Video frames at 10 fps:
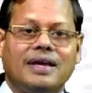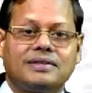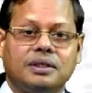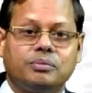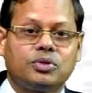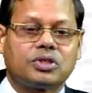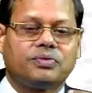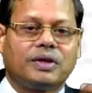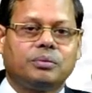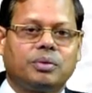as inputs
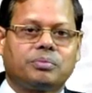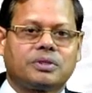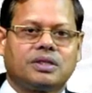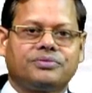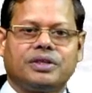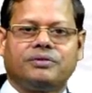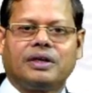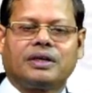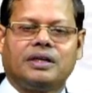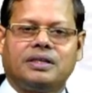for the purpose of
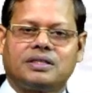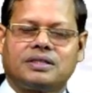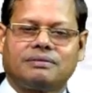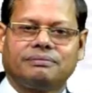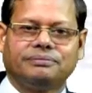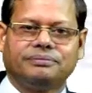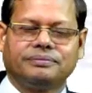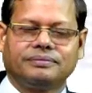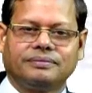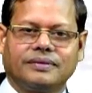CENVAT credit,
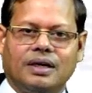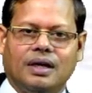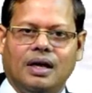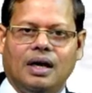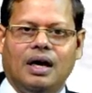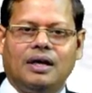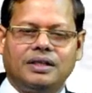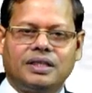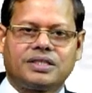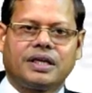and in
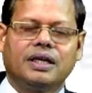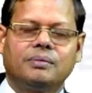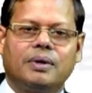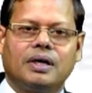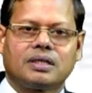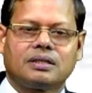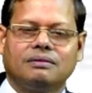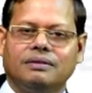the second part